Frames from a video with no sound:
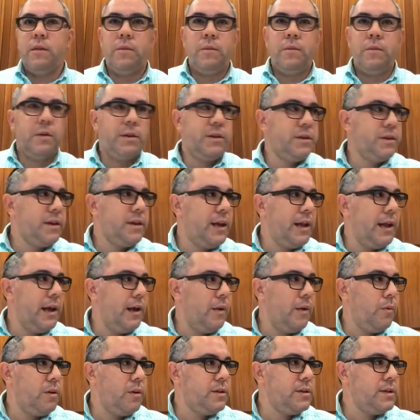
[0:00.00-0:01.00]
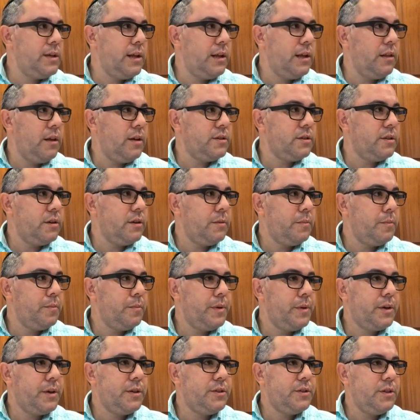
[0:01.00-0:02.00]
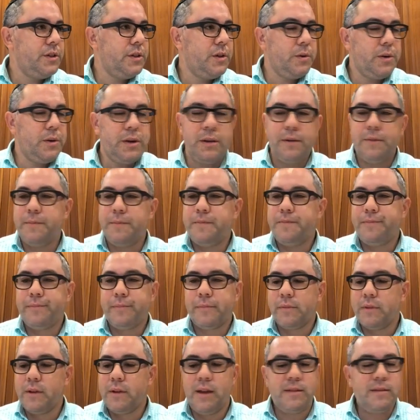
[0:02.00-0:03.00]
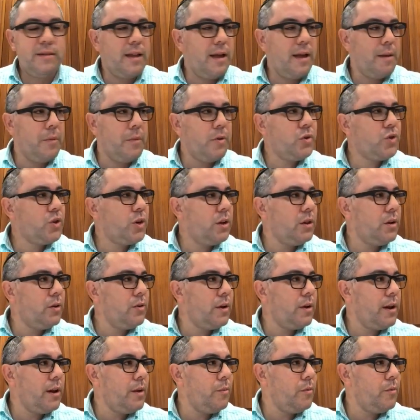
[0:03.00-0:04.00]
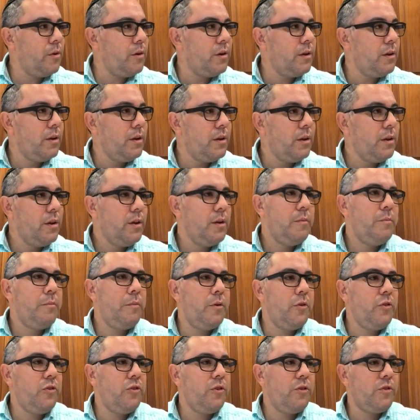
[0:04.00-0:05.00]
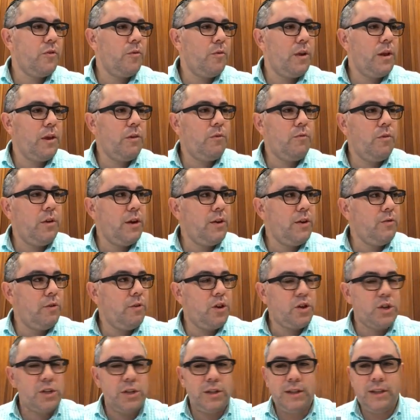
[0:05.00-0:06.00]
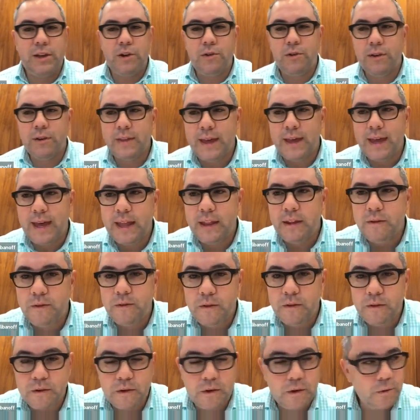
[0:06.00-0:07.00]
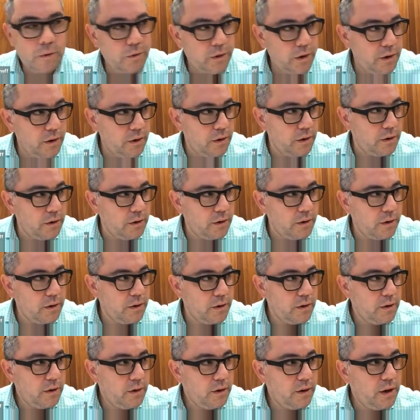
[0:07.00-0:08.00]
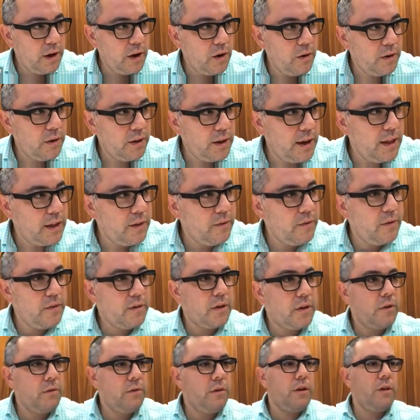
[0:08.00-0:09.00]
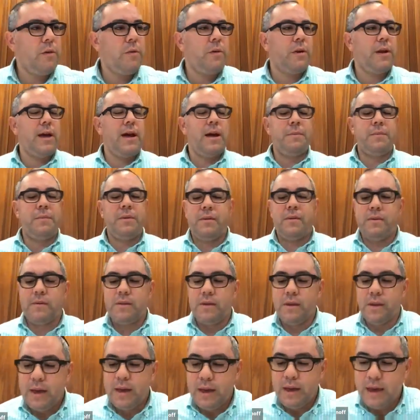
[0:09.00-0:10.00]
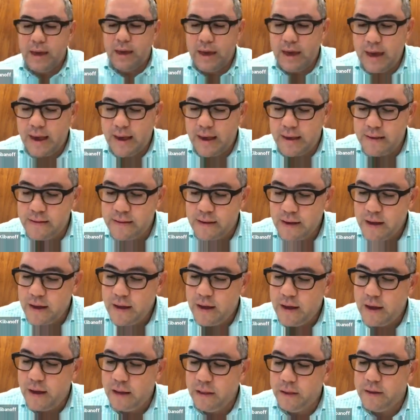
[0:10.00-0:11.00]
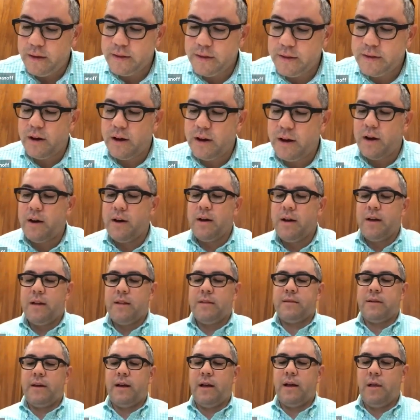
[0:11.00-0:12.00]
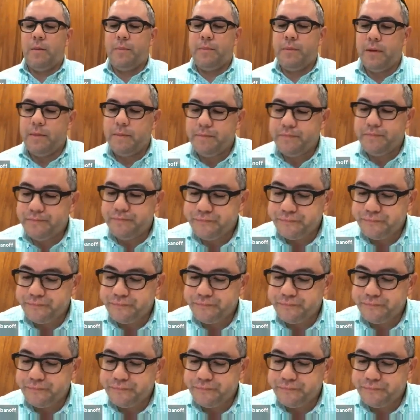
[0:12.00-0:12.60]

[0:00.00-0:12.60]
What does he need Elazar? Because you know what? It's not Moshe alone anymore. Moshe is already nearing the end of his career. And what happens? He has Elazar to help him.